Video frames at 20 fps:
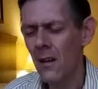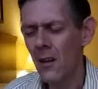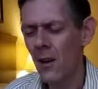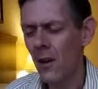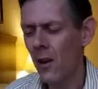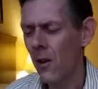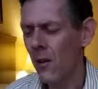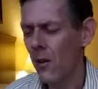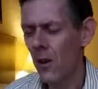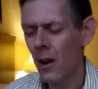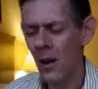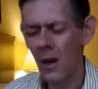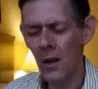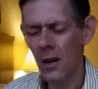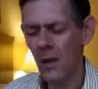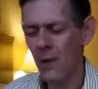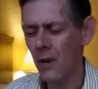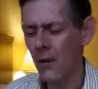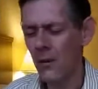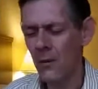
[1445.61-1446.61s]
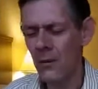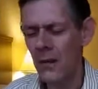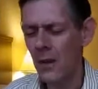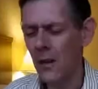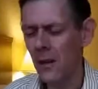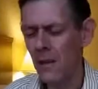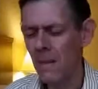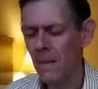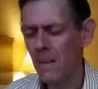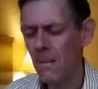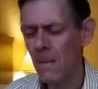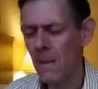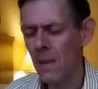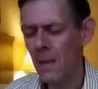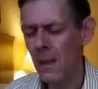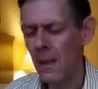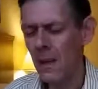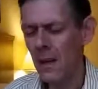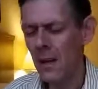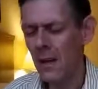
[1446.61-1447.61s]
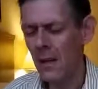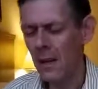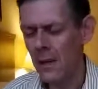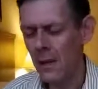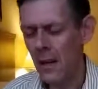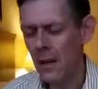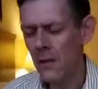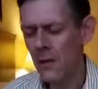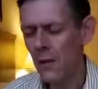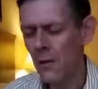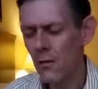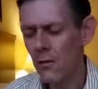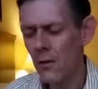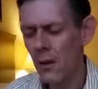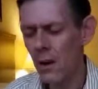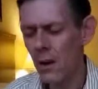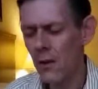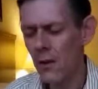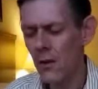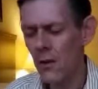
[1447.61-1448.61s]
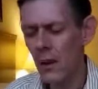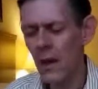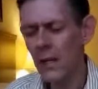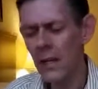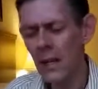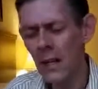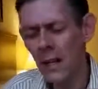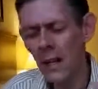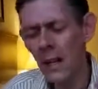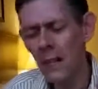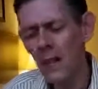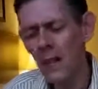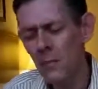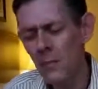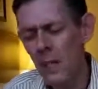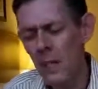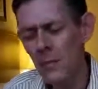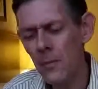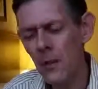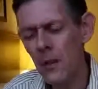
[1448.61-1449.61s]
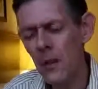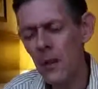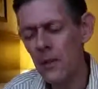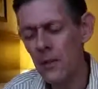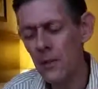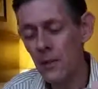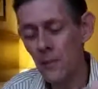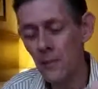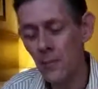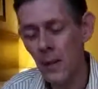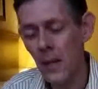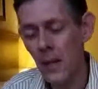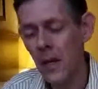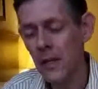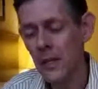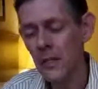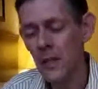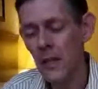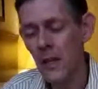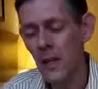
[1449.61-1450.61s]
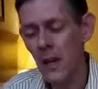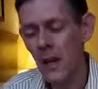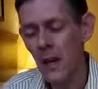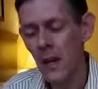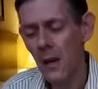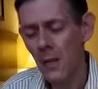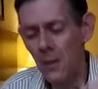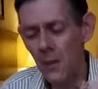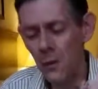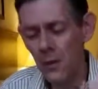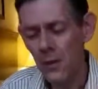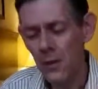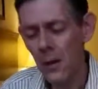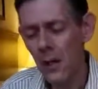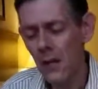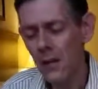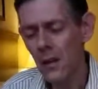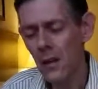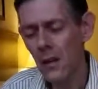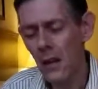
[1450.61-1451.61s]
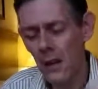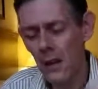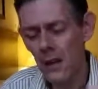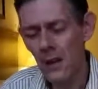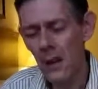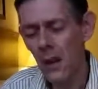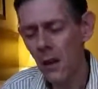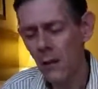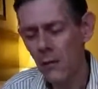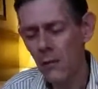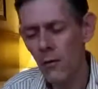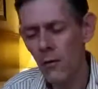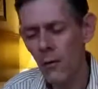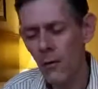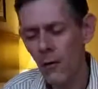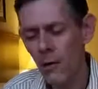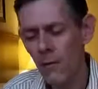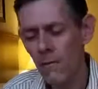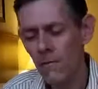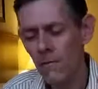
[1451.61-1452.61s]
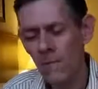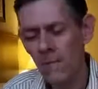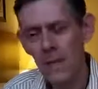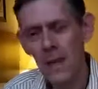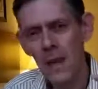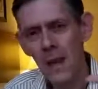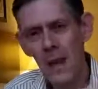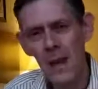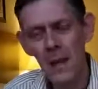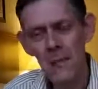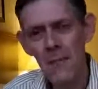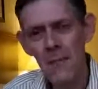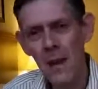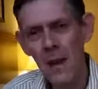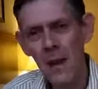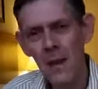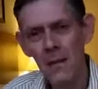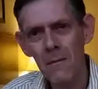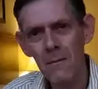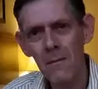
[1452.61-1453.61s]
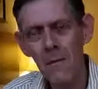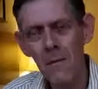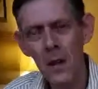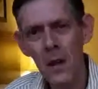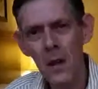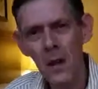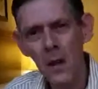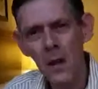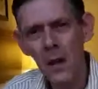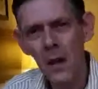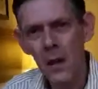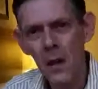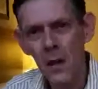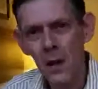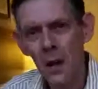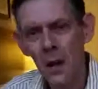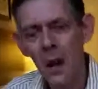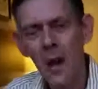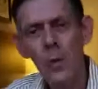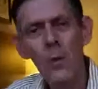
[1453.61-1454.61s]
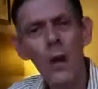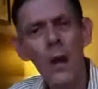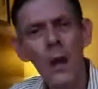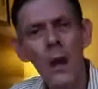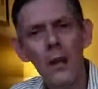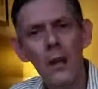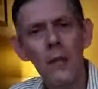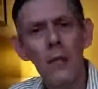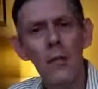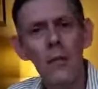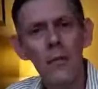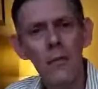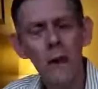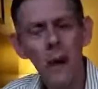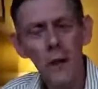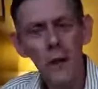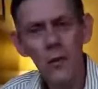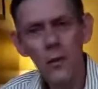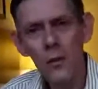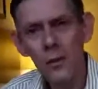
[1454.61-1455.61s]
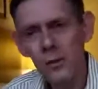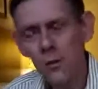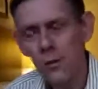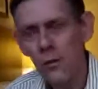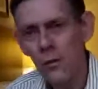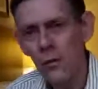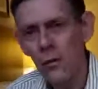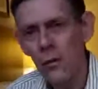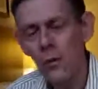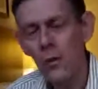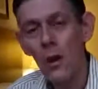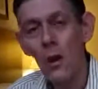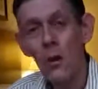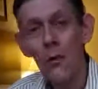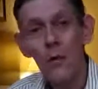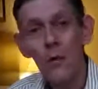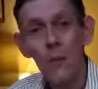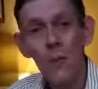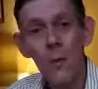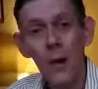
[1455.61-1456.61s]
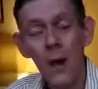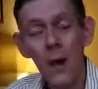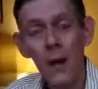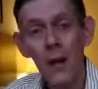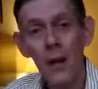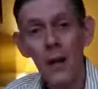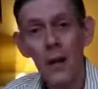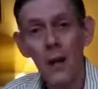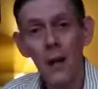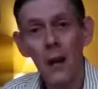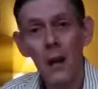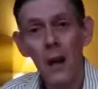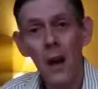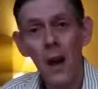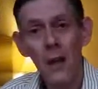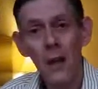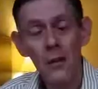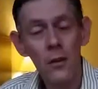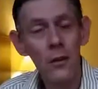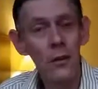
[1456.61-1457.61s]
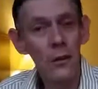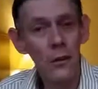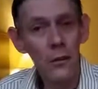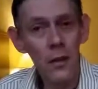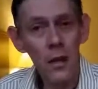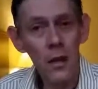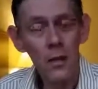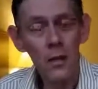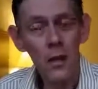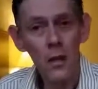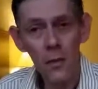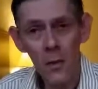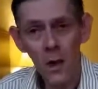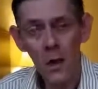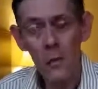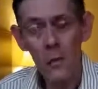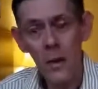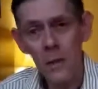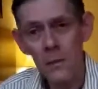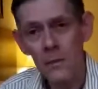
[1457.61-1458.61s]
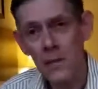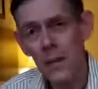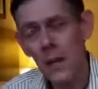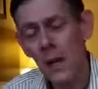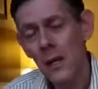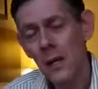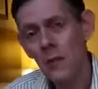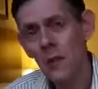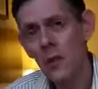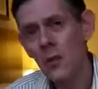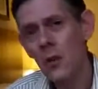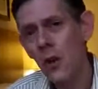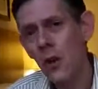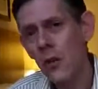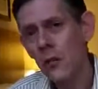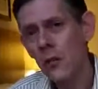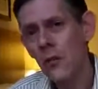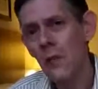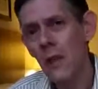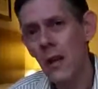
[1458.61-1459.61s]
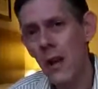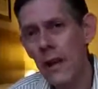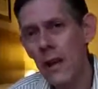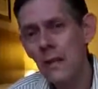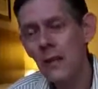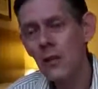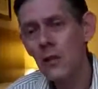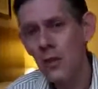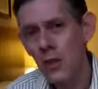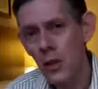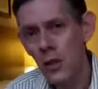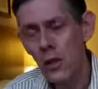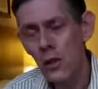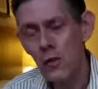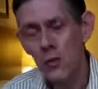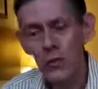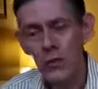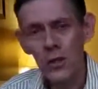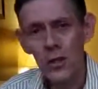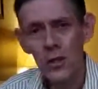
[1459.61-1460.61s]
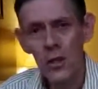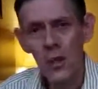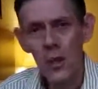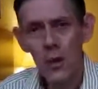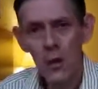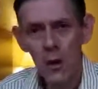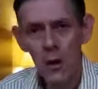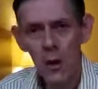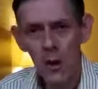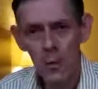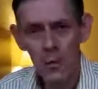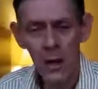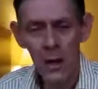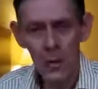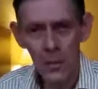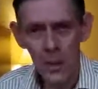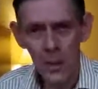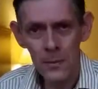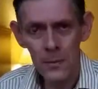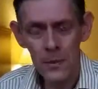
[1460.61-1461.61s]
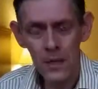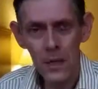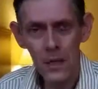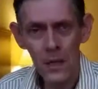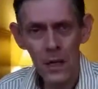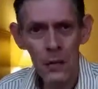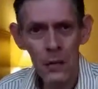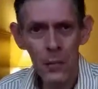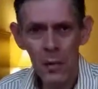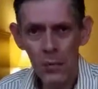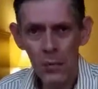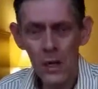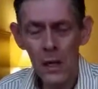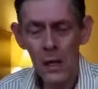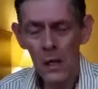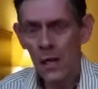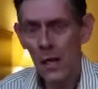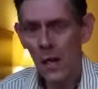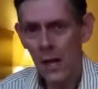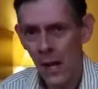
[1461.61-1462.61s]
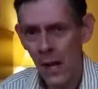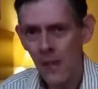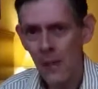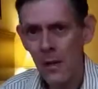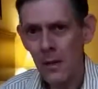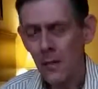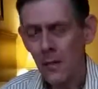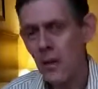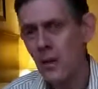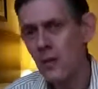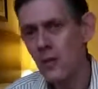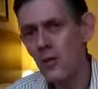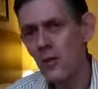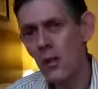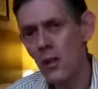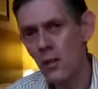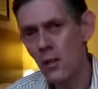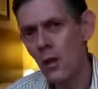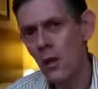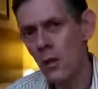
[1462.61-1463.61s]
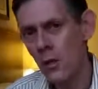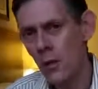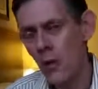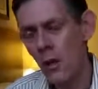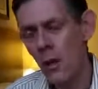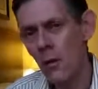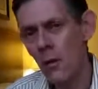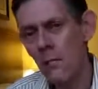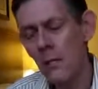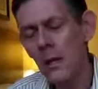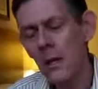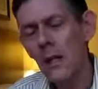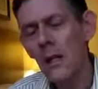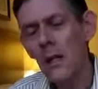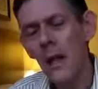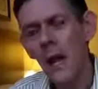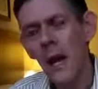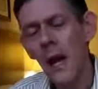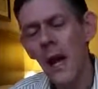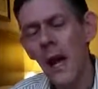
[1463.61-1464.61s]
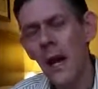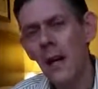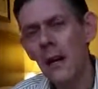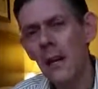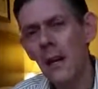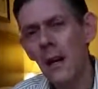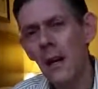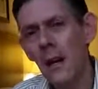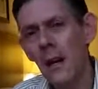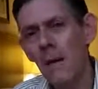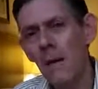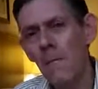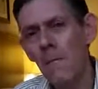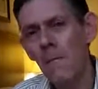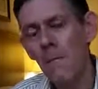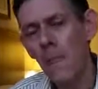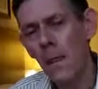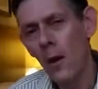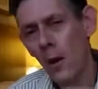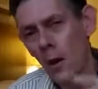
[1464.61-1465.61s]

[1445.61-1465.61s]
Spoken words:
Oh, hallelujah. Thank you, Father. I declare the people that listen blessed, protected, and cared for. Amen. I would like to invite you to go to my itinerary on my website. Just go to latest news on my website. That would be dynamicministries.com. And